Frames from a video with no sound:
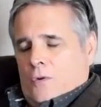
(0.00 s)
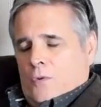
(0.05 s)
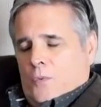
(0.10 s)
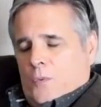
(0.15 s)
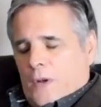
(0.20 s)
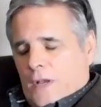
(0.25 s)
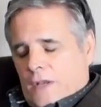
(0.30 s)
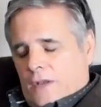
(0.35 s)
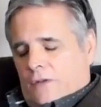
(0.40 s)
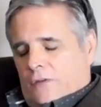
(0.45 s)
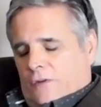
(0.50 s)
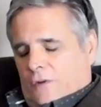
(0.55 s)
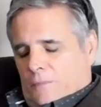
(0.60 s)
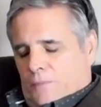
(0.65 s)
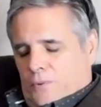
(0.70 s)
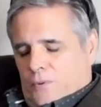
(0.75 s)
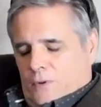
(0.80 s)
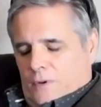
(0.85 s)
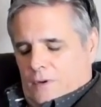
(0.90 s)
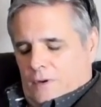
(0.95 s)
we need
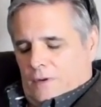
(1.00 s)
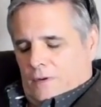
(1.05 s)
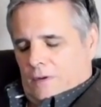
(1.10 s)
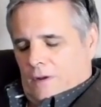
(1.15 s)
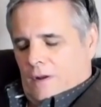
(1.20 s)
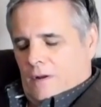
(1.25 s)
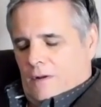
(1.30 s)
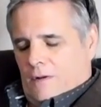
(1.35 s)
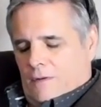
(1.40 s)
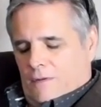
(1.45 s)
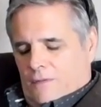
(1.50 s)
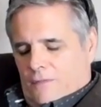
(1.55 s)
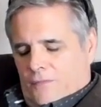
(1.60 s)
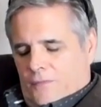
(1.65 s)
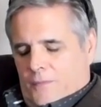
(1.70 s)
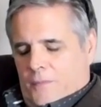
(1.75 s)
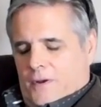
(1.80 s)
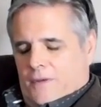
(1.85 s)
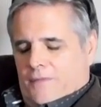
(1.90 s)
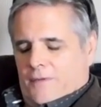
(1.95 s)
support
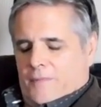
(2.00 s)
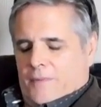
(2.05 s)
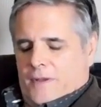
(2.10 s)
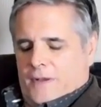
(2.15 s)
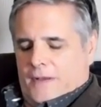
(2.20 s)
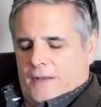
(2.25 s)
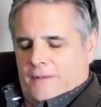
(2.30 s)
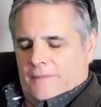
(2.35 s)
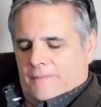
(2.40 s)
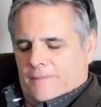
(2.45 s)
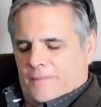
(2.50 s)
from everybody.